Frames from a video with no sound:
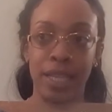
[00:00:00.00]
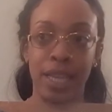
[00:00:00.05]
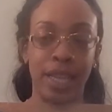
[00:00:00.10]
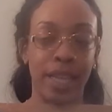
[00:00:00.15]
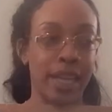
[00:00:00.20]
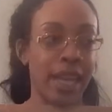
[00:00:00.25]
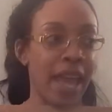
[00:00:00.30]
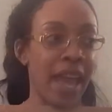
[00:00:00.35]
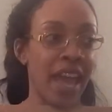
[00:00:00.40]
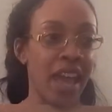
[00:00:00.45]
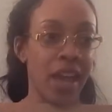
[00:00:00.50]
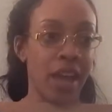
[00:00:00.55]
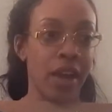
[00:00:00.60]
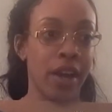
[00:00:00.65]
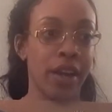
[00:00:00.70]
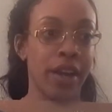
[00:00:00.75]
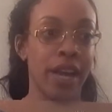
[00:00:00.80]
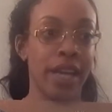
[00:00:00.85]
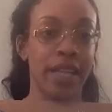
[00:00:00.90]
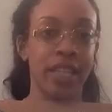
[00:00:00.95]
I like
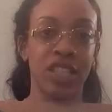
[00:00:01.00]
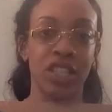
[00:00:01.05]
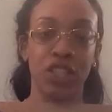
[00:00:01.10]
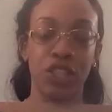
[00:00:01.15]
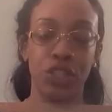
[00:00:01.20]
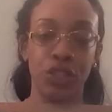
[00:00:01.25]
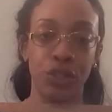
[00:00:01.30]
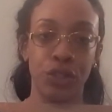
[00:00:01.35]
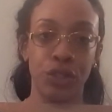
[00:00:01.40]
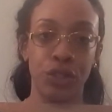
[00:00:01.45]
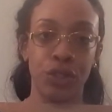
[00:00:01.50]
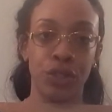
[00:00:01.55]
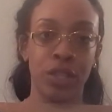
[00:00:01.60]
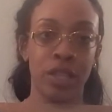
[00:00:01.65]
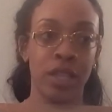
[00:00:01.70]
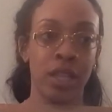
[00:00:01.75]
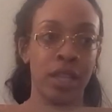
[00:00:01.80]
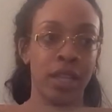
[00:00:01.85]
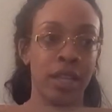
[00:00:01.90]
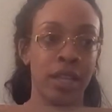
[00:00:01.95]
hair, I like shoes,
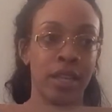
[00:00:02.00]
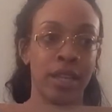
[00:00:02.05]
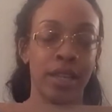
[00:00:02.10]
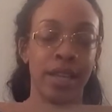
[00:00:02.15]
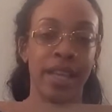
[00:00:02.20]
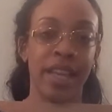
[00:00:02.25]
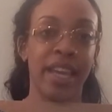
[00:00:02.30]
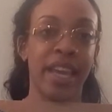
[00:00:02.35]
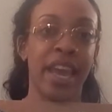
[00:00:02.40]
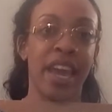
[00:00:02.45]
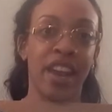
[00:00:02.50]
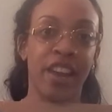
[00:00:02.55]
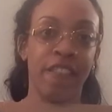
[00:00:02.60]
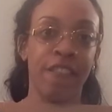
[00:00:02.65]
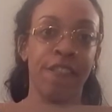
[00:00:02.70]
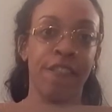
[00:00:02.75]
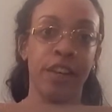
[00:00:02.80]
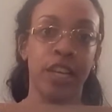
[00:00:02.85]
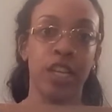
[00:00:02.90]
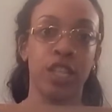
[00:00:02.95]
I like hair
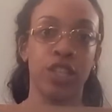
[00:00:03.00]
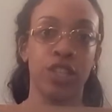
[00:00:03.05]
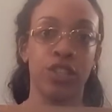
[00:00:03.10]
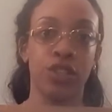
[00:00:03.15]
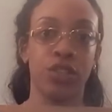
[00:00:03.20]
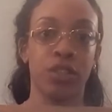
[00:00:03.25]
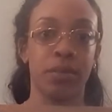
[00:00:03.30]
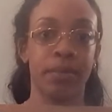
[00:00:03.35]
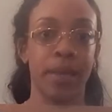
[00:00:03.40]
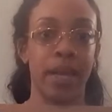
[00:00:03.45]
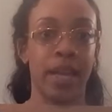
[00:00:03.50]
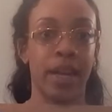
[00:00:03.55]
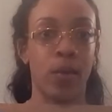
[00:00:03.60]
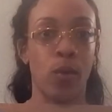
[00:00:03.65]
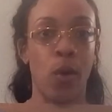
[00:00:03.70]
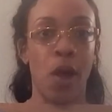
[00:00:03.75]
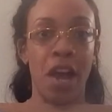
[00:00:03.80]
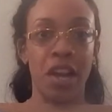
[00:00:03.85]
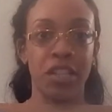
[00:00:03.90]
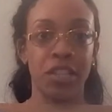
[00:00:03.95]
and freaking shoes, man,
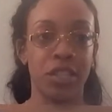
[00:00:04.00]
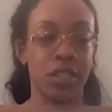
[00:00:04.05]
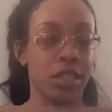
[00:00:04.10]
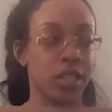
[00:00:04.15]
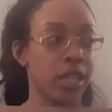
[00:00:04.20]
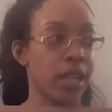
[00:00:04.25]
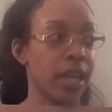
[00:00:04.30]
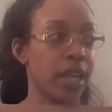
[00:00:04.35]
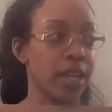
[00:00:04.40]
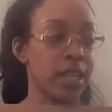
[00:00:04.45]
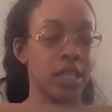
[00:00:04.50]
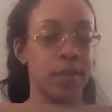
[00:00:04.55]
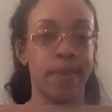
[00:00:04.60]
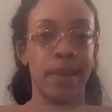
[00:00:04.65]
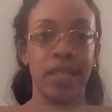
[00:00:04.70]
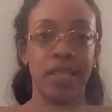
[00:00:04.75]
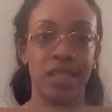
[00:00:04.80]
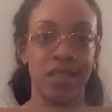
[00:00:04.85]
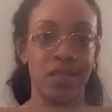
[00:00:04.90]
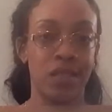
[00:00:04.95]
and watches and like
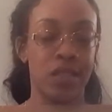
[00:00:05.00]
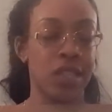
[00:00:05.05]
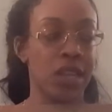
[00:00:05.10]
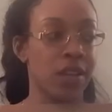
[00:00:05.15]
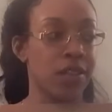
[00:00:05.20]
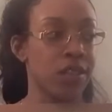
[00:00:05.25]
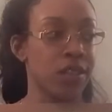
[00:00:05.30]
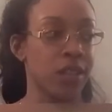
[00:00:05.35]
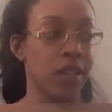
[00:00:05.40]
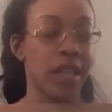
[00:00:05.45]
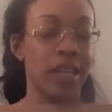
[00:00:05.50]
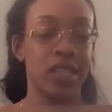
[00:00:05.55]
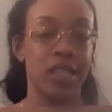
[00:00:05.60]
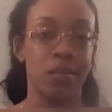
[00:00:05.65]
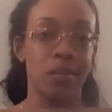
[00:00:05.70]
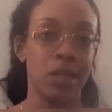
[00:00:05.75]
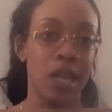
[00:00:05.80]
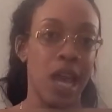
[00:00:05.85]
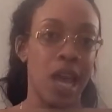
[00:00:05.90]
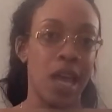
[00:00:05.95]
expensive stuff. So like
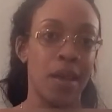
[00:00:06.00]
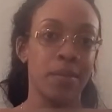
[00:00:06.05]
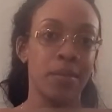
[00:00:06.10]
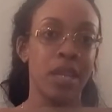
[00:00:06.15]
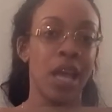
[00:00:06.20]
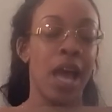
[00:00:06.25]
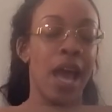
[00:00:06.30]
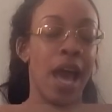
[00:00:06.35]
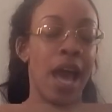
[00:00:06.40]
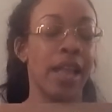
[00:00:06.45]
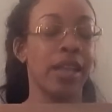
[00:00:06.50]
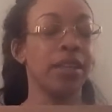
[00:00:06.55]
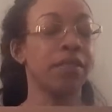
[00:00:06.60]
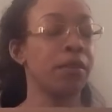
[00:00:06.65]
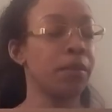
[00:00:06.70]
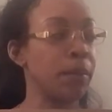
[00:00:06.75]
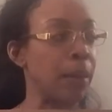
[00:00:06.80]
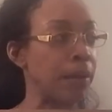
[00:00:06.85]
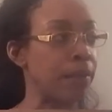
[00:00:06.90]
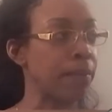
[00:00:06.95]
sometimes I live
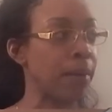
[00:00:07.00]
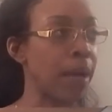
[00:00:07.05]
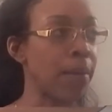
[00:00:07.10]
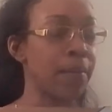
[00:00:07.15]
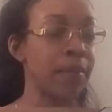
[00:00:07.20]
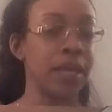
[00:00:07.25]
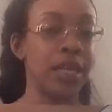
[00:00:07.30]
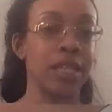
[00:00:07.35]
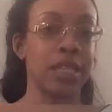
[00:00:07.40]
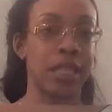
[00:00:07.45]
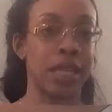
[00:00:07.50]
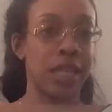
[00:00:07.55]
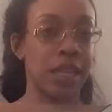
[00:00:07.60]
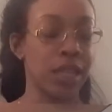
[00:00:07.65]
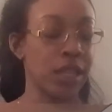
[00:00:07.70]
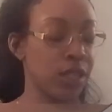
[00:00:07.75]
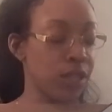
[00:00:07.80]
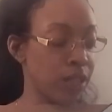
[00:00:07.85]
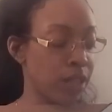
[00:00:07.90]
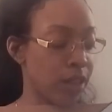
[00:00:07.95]
above my means and,
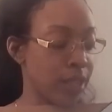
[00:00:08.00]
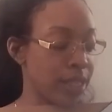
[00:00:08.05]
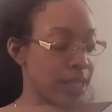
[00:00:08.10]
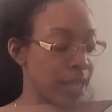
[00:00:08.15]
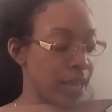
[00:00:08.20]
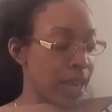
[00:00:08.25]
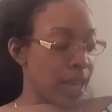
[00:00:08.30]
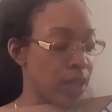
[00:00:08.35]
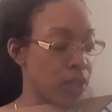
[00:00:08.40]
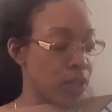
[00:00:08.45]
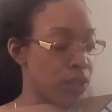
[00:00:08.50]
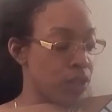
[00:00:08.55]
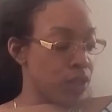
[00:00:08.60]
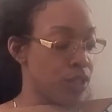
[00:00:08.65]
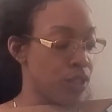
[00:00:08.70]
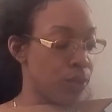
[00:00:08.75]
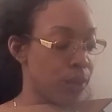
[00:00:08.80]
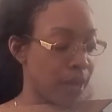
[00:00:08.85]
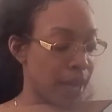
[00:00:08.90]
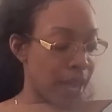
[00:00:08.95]
you know, I take out loans to
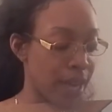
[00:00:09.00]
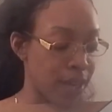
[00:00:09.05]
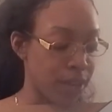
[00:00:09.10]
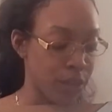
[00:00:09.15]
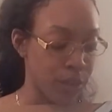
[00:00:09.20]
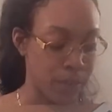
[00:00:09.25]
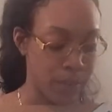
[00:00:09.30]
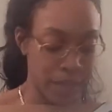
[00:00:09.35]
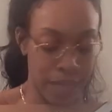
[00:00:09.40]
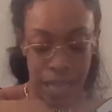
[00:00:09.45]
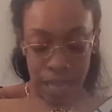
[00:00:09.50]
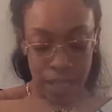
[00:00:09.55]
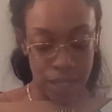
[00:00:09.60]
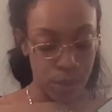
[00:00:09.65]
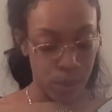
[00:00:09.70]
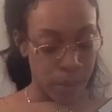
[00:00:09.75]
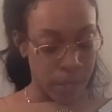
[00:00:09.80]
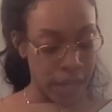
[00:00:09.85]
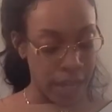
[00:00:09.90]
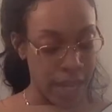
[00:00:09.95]
do what I gotta do, but that's
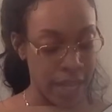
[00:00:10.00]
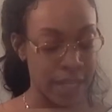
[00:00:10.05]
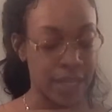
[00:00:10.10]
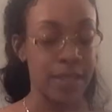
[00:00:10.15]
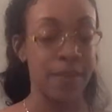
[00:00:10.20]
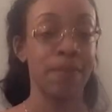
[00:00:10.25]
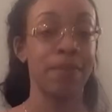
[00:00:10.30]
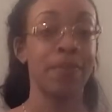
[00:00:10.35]
what it is.